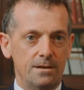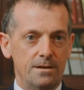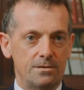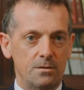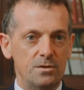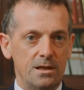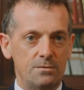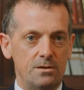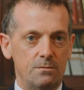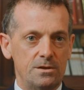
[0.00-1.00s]
Sometimes
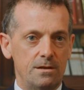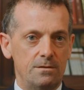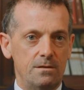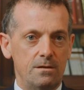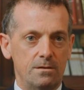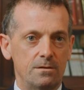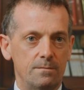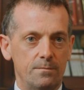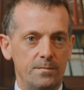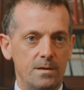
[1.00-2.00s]
it comes down to luck.
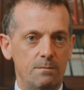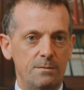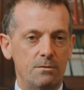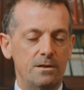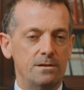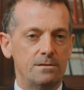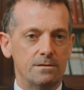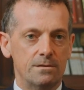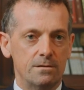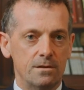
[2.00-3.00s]
Maybe a witness
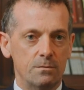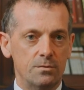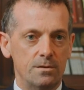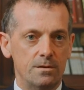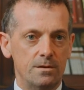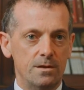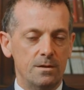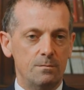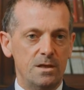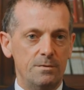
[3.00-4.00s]
doesn't turn up.
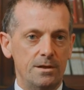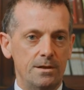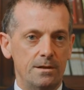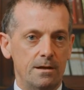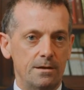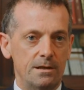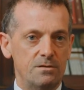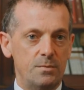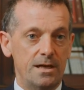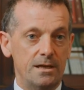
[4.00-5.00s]
Maybe a guard gives
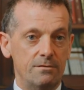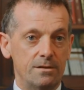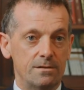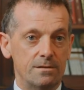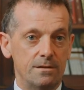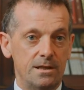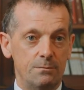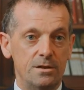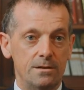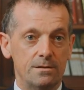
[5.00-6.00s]
bad evidence. It
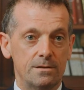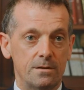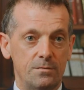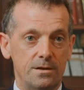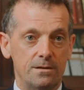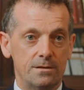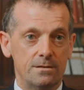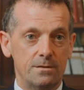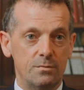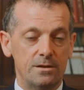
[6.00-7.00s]
can be something as
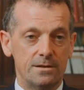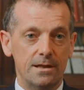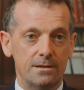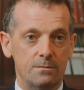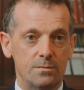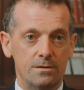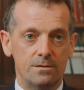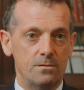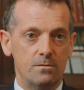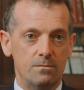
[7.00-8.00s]
simple as that, but there's
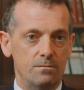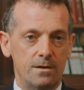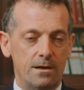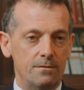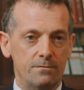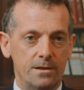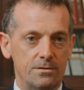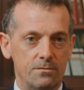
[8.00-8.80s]
no hard and fast